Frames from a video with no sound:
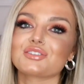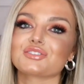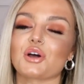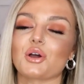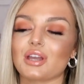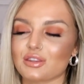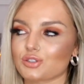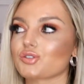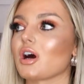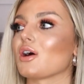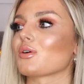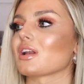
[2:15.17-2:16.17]
so in the
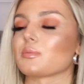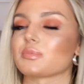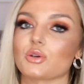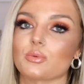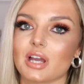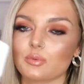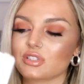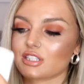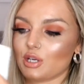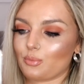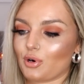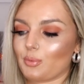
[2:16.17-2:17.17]
try on clips you'll be able to
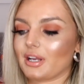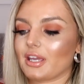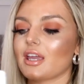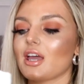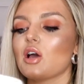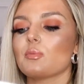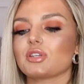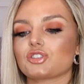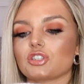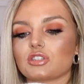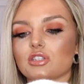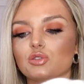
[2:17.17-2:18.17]
see it properly. It's
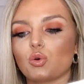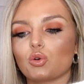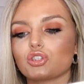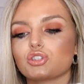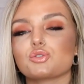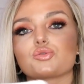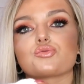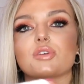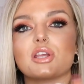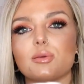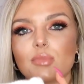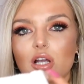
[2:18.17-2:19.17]
just this gorgeous
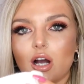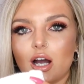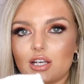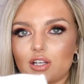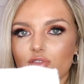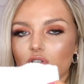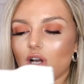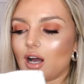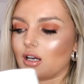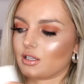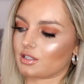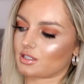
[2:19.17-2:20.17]
cream kind of
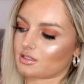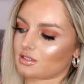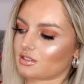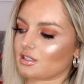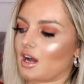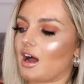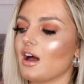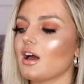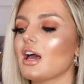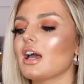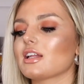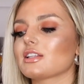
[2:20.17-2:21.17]
coloured
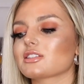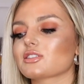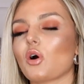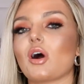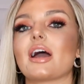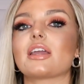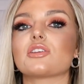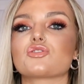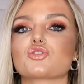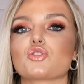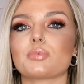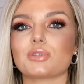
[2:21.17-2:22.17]
skirt. It's got a
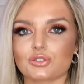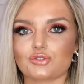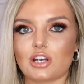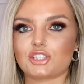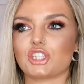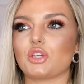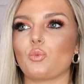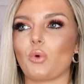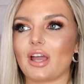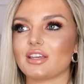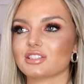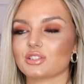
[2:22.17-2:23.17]
super stretchy
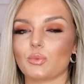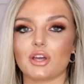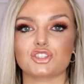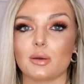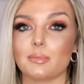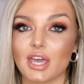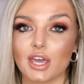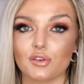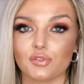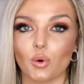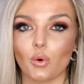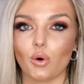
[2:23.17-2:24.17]
waist which I'm
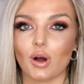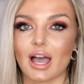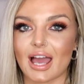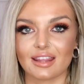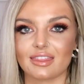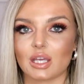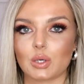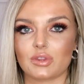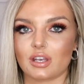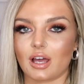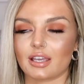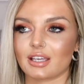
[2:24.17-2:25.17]
here for. Anything
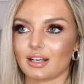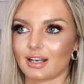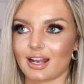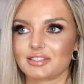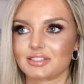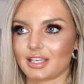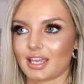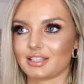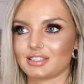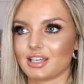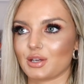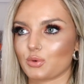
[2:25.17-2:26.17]
with like an
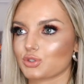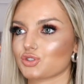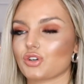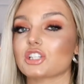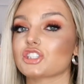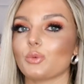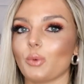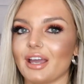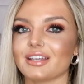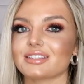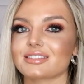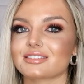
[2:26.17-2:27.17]
elasticated or stretchy
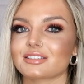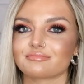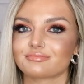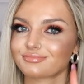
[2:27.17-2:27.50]
waist